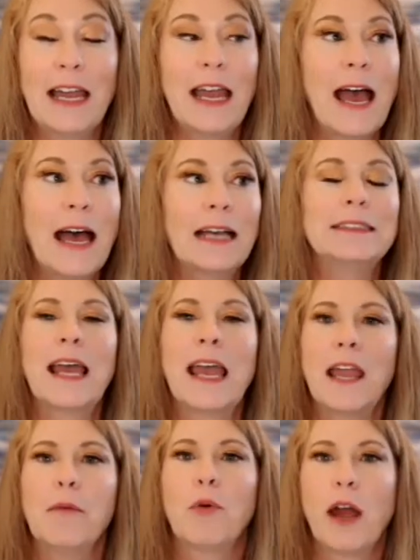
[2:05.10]
as
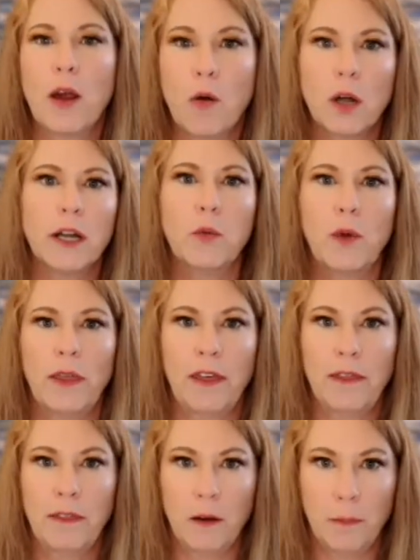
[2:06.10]
a priority
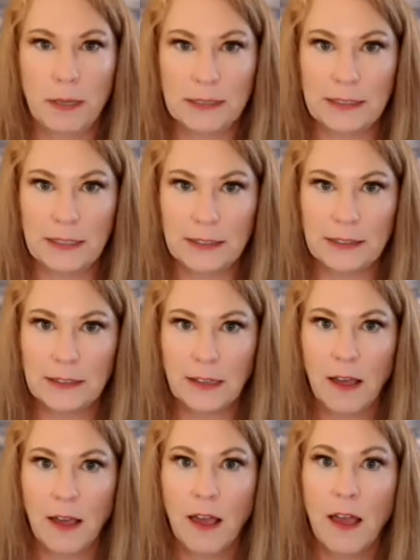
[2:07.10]
within their business.
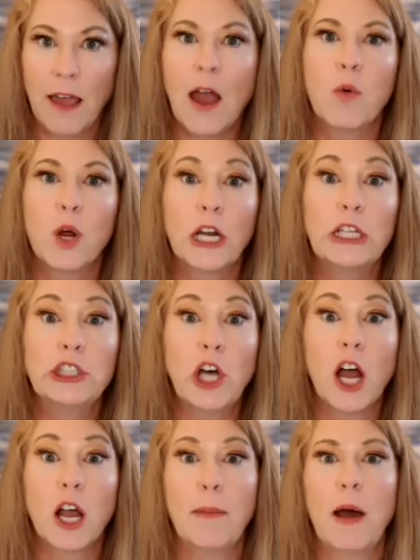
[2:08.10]
And we're going to
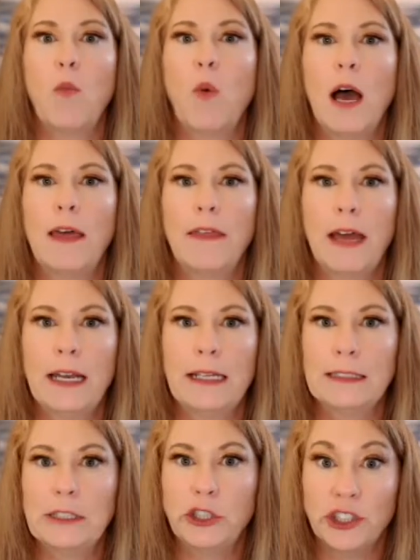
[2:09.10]
talk about why that is
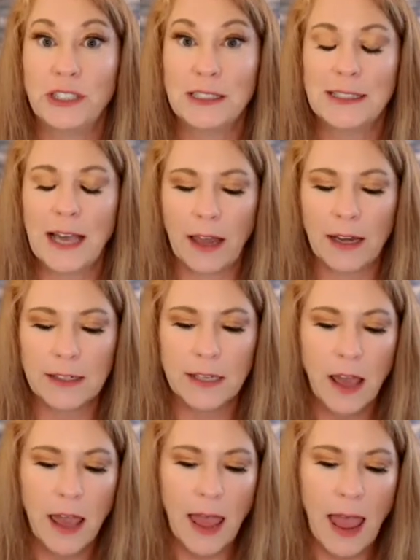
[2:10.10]
in just a second.
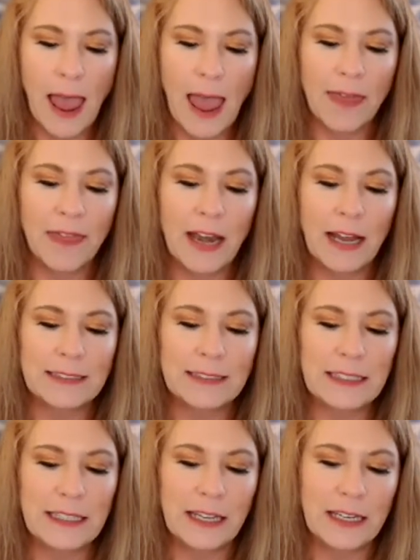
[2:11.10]
And then I
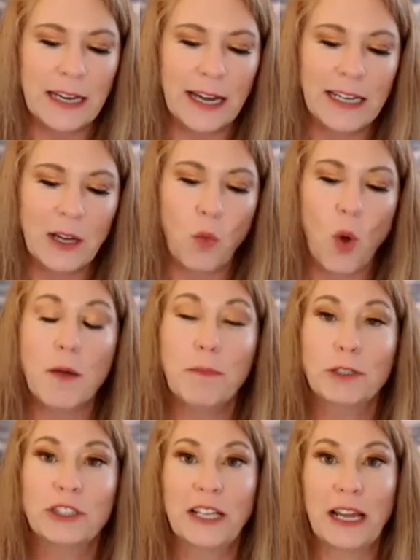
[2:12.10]
see that
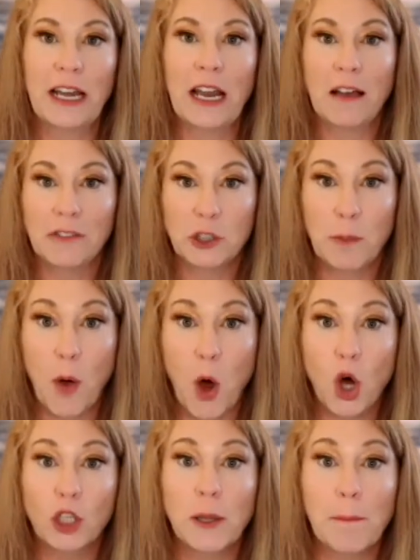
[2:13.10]
91% of
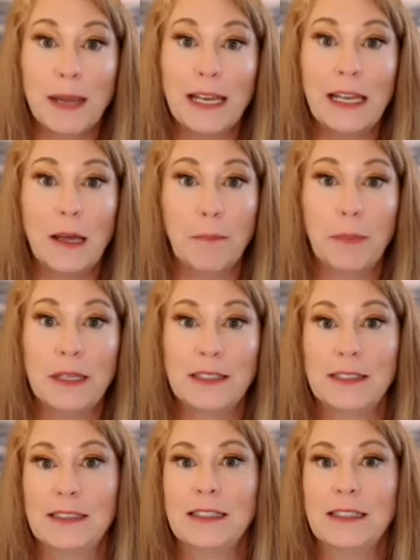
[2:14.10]
small to medium
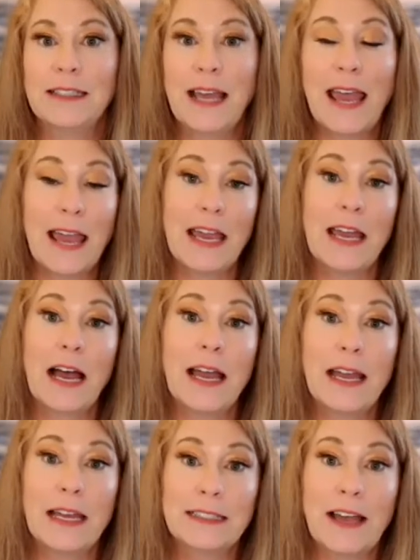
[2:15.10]
businesses say AI
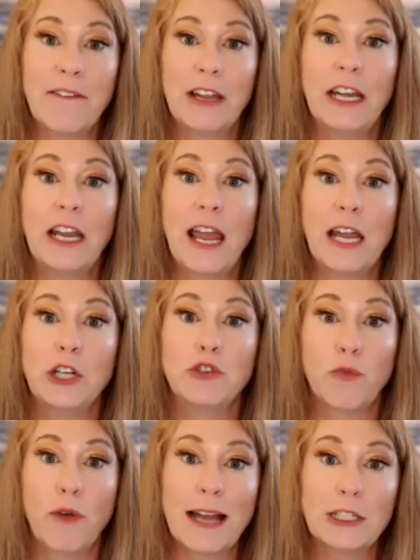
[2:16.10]
is having a
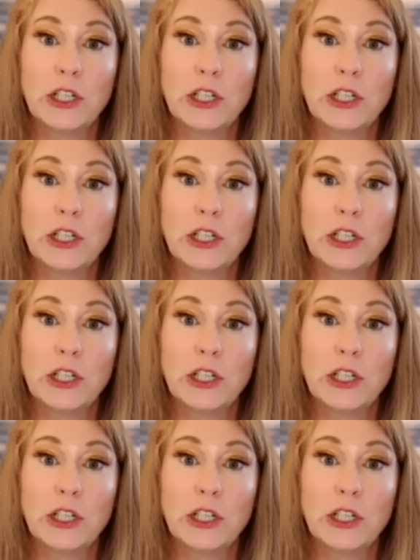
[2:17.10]
direct